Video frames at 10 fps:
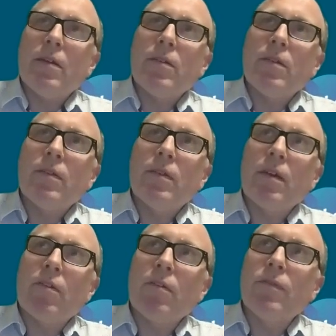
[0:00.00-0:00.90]

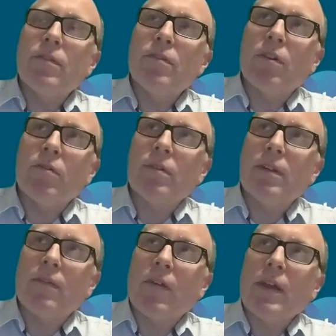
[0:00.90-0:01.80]
they're often told
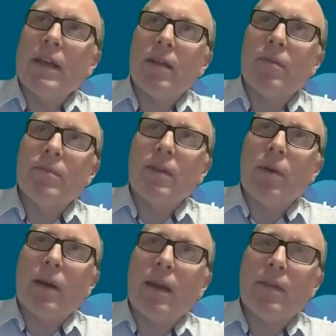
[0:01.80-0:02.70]
in a very clumsy
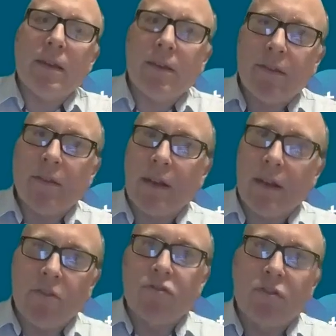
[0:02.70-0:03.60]
way that it's
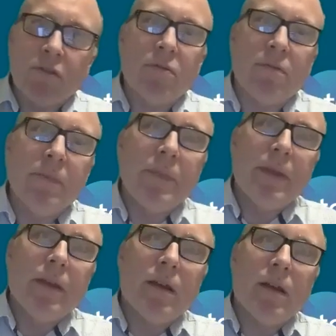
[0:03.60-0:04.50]
psychological,
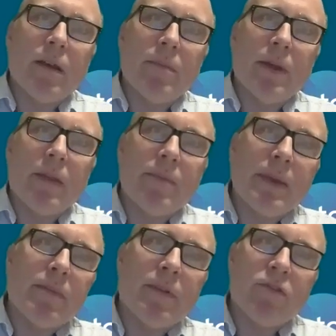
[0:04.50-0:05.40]
and that
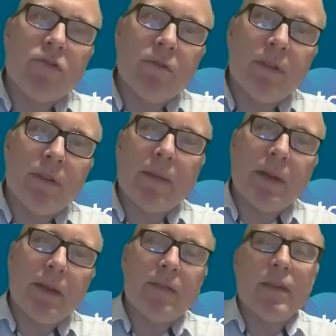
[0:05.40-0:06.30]
it's
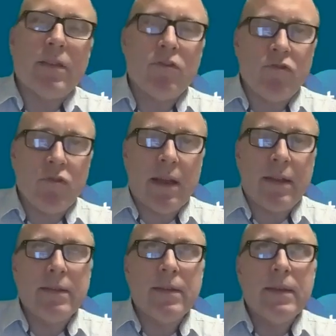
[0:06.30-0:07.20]
happening because they're
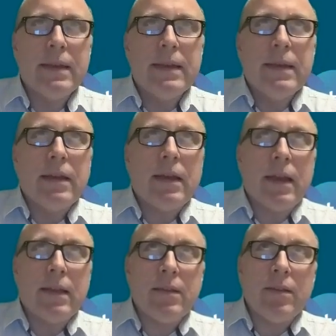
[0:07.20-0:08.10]
stressed.
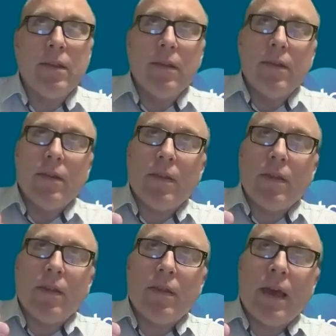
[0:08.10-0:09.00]
And
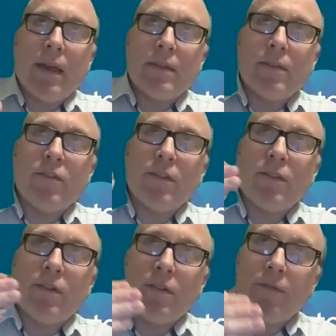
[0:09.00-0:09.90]
that
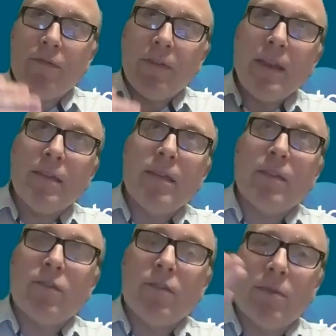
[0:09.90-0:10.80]
just sort of feeds
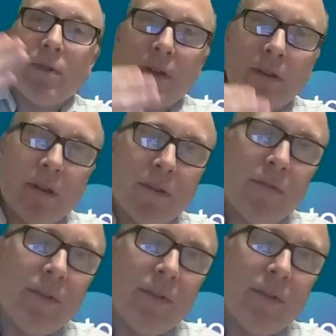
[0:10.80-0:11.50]
into a kind of